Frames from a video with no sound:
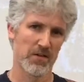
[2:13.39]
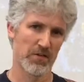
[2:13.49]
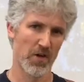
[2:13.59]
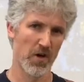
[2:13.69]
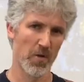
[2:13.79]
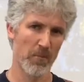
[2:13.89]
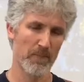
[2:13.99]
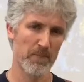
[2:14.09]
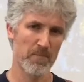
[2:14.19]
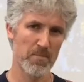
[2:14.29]
So
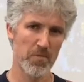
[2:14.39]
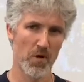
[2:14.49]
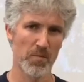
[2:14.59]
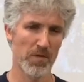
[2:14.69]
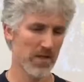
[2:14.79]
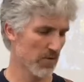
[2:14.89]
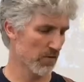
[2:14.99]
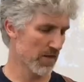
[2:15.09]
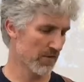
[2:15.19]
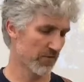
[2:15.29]
normally we're
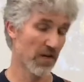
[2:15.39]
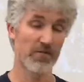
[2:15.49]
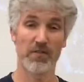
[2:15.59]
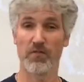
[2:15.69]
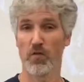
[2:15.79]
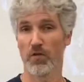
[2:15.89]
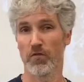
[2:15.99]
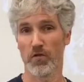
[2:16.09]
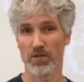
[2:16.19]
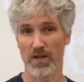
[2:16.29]
reading stuff in
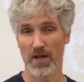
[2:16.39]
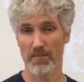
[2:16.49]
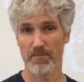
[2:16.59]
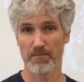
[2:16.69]
4-4 time.